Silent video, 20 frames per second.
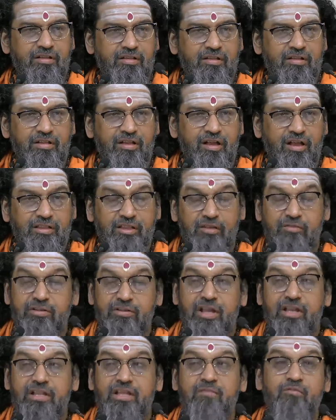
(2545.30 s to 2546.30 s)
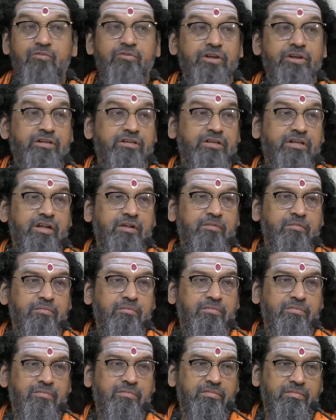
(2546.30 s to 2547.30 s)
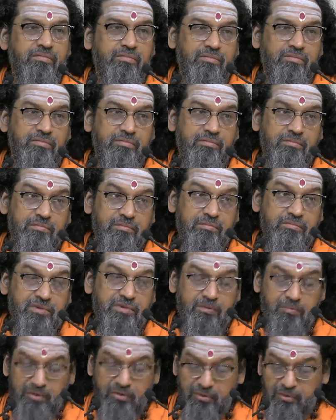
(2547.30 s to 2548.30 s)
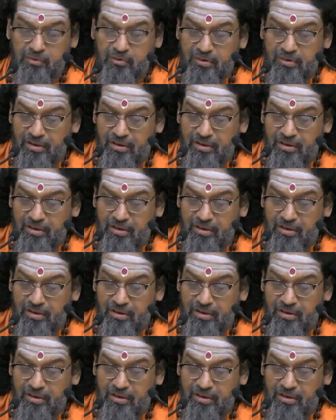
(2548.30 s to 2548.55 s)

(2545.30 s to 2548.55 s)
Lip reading: Otherwise, I'll give you injection and trouble you.